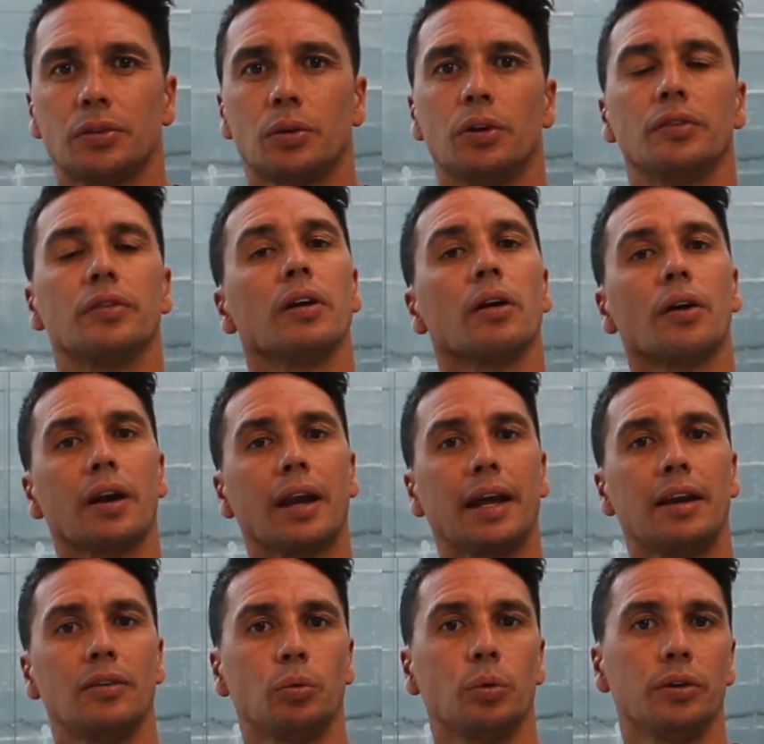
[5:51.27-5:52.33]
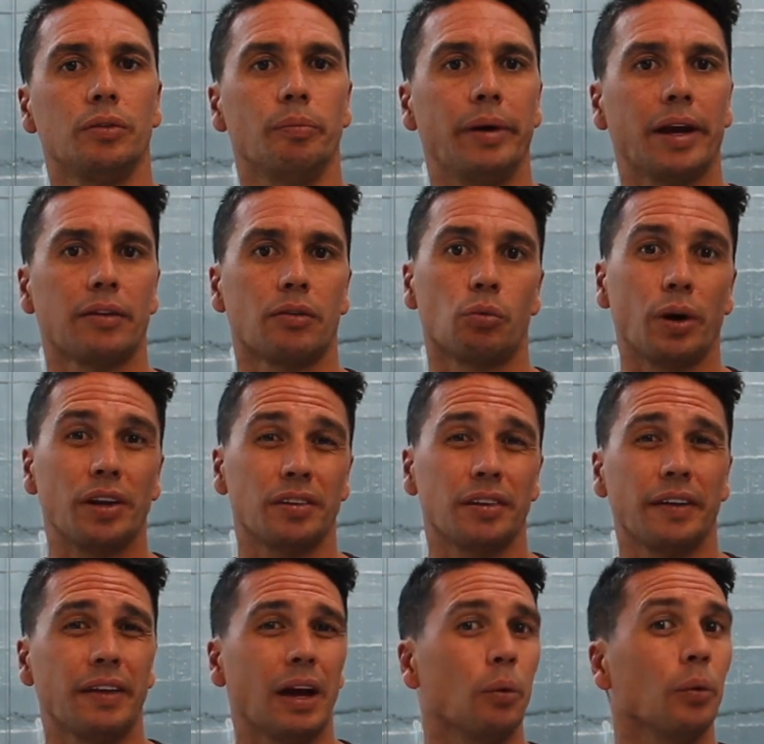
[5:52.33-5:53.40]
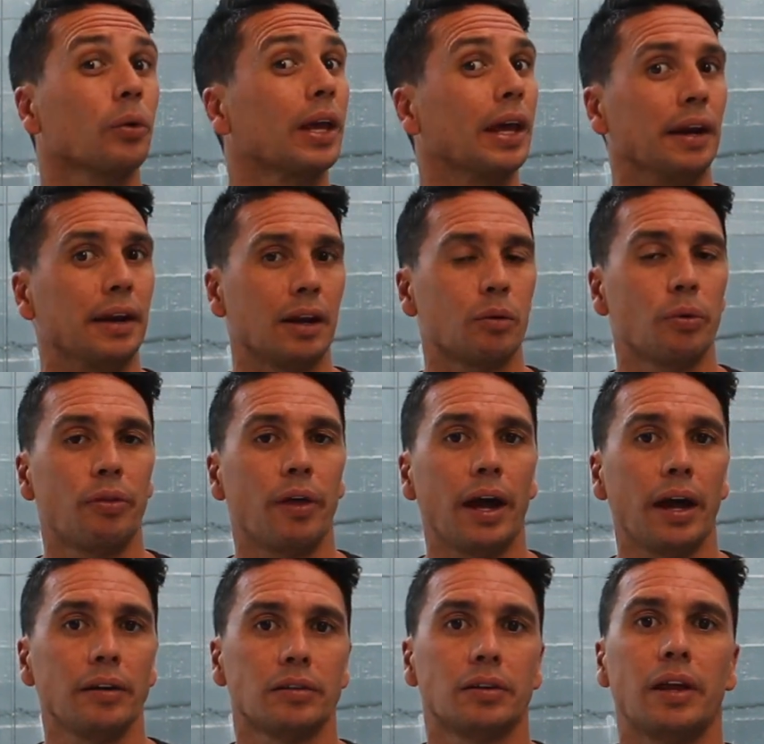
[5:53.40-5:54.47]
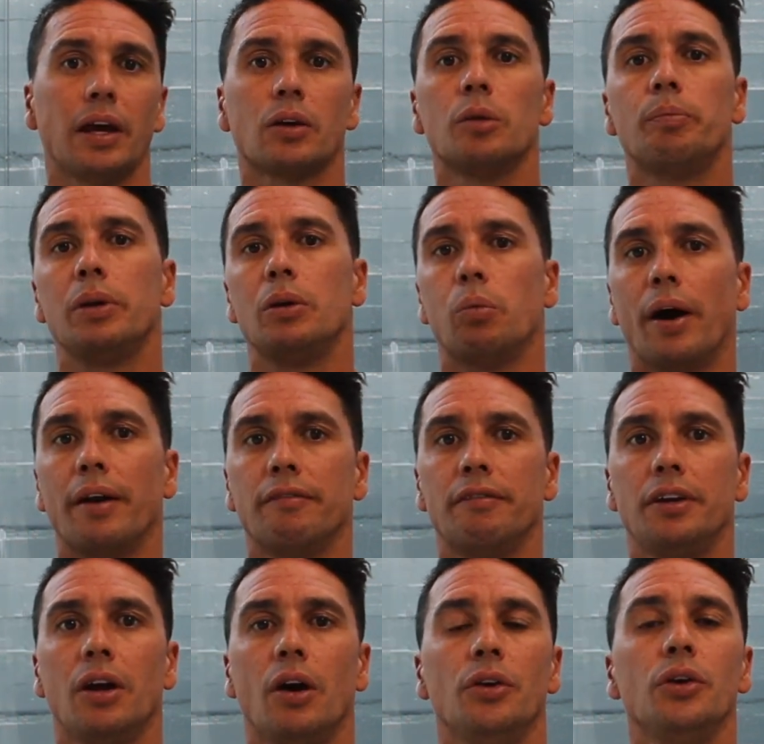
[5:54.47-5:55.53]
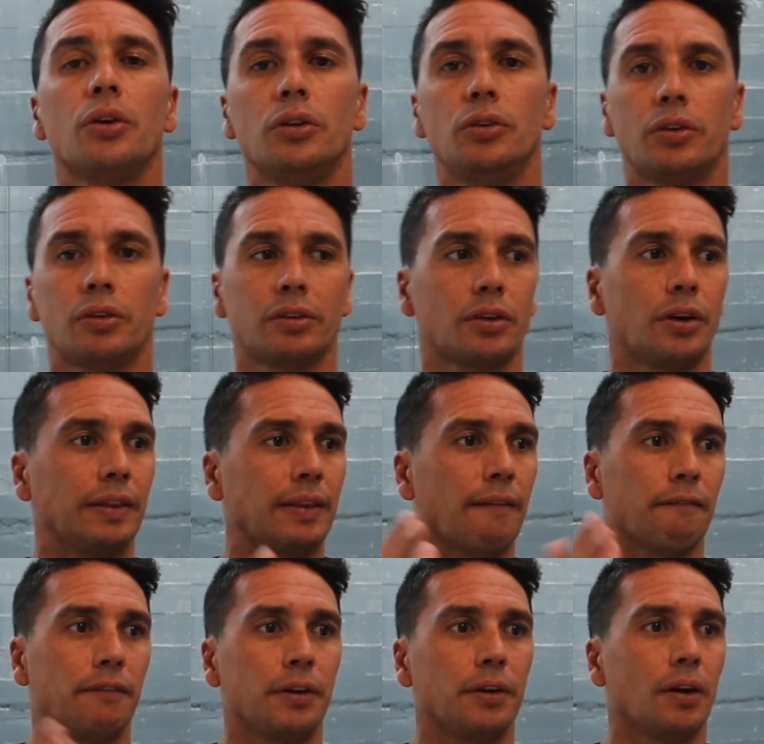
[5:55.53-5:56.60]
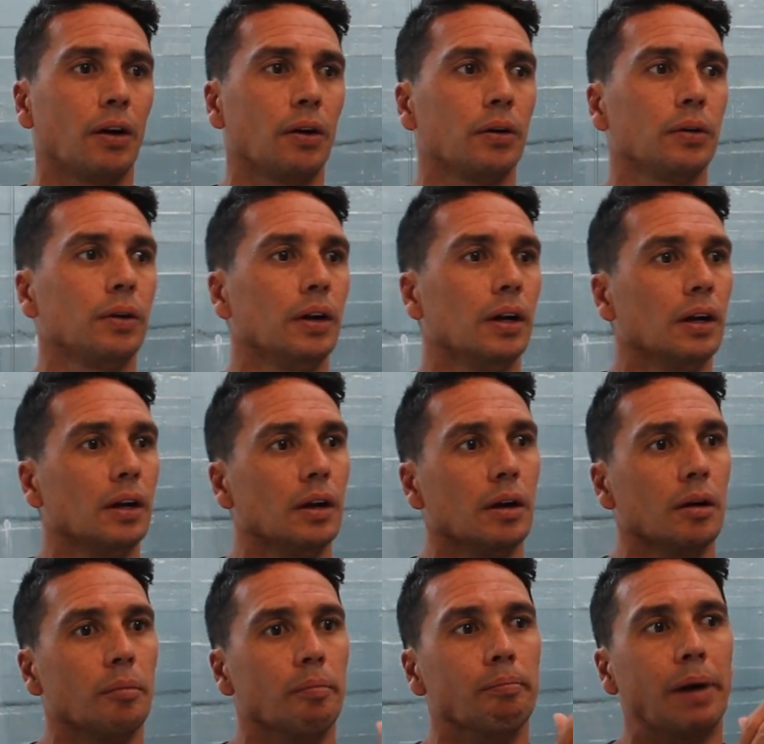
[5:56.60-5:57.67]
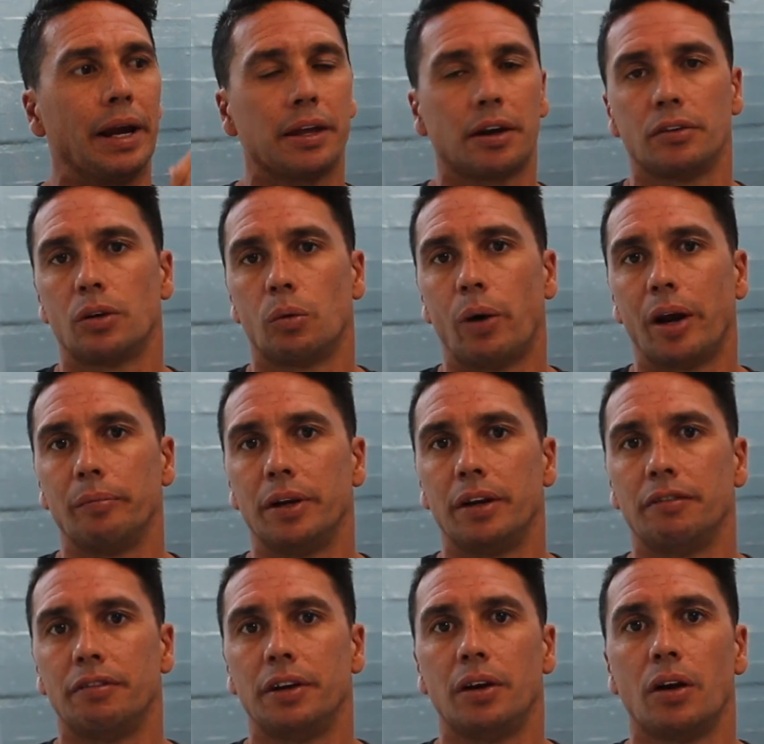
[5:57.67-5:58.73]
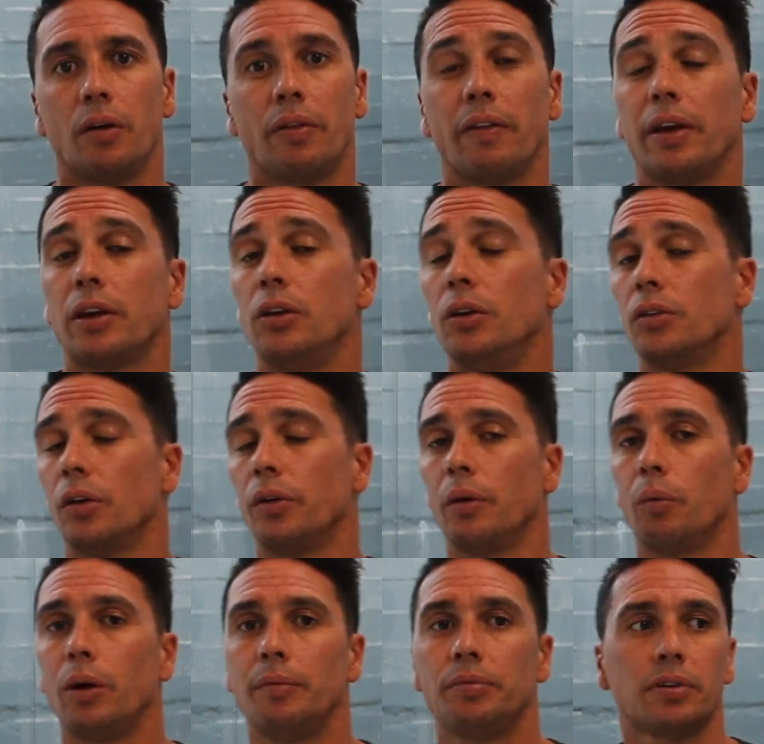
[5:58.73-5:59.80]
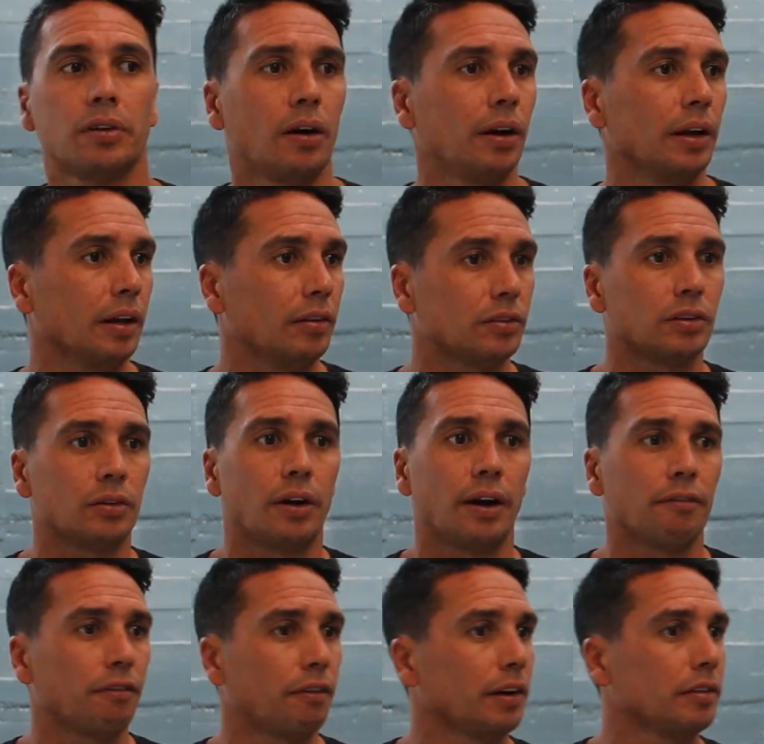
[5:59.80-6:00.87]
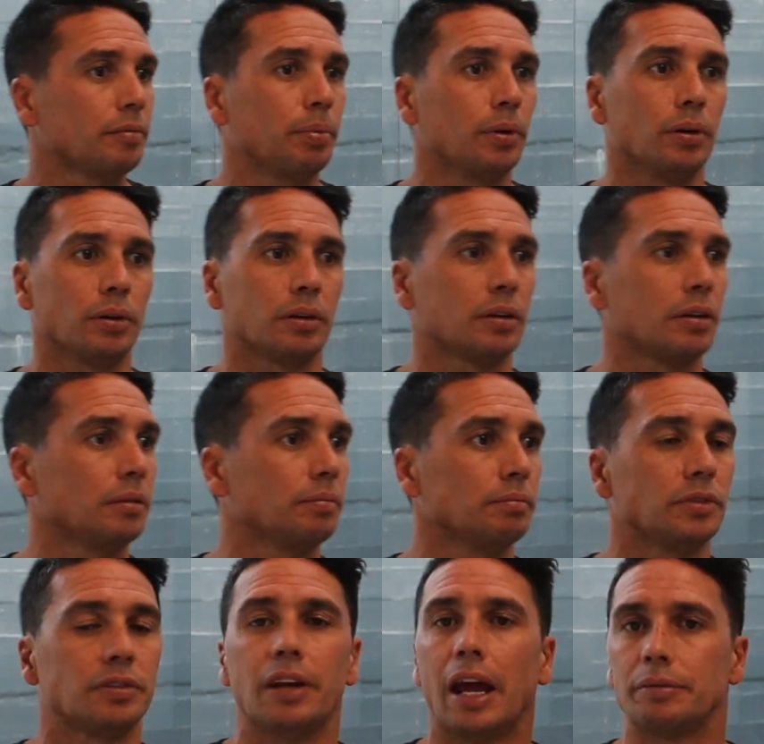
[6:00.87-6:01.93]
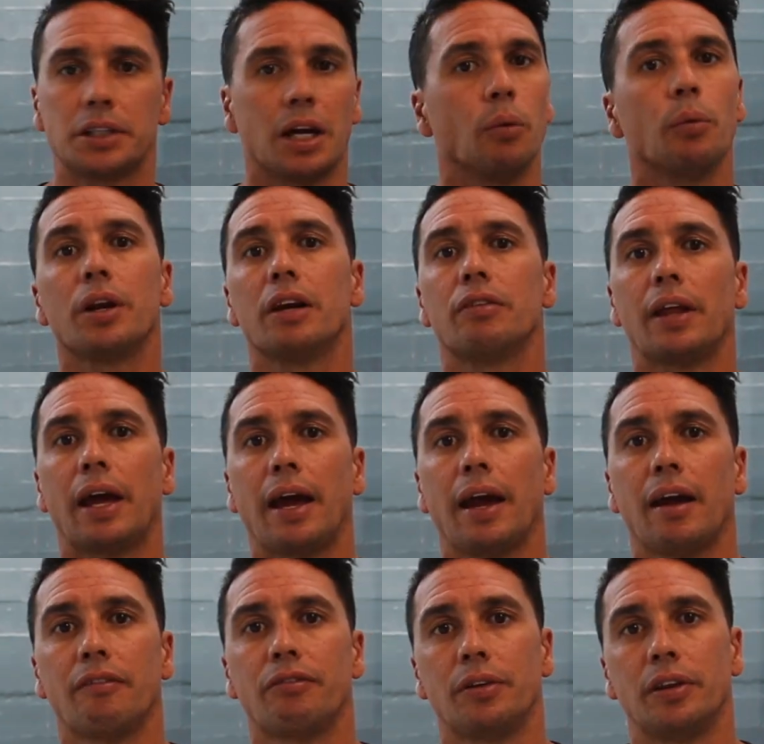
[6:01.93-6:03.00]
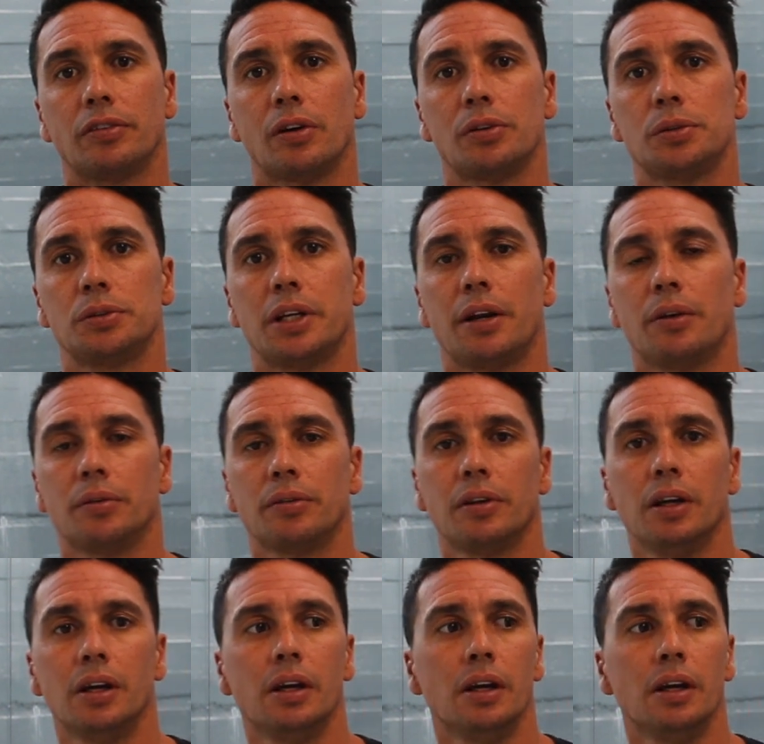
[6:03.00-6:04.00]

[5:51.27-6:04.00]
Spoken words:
a story. So a lot of ladies would be able to resonate that one, connect with that. So that could be one video, and you could get that video, make it into a 1 minute video that they can use on their website, Instagram, Facebook, Snapchat, whatever they have social channels.